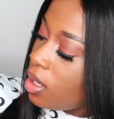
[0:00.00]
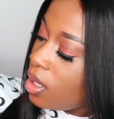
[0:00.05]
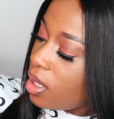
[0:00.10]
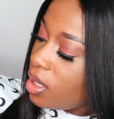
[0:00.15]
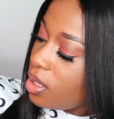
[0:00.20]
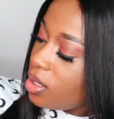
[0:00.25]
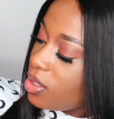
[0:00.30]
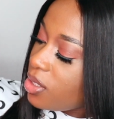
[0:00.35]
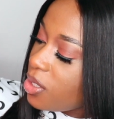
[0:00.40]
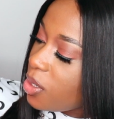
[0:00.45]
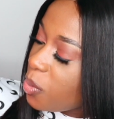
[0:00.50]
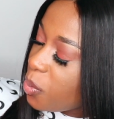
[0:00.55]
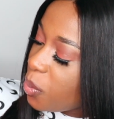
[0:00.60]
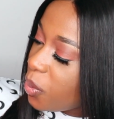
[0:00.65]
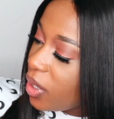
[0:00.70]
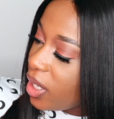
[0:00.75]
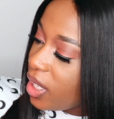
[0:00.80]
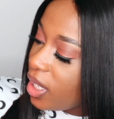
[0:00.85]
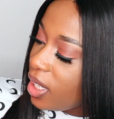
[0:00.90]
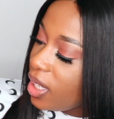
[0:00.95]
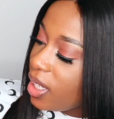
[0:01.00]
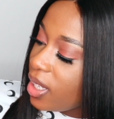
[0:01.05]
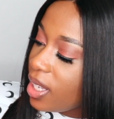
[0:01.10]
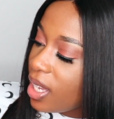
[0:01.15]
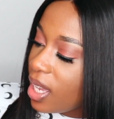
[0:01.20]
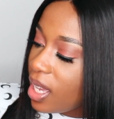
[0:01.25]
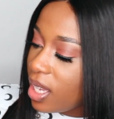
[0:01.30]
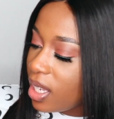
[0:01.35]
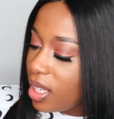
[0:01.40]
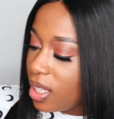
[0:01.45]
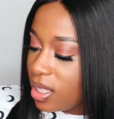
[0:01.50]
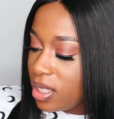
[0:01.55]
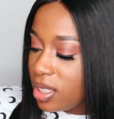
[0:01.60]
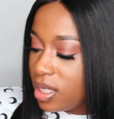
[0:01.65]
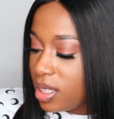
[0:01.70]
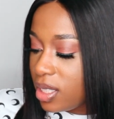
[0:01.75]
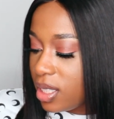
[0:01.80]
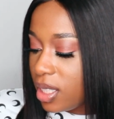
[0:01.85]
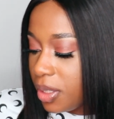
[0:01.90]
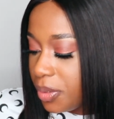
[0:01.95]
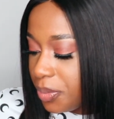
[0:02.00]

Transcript: It's so pretty, guys.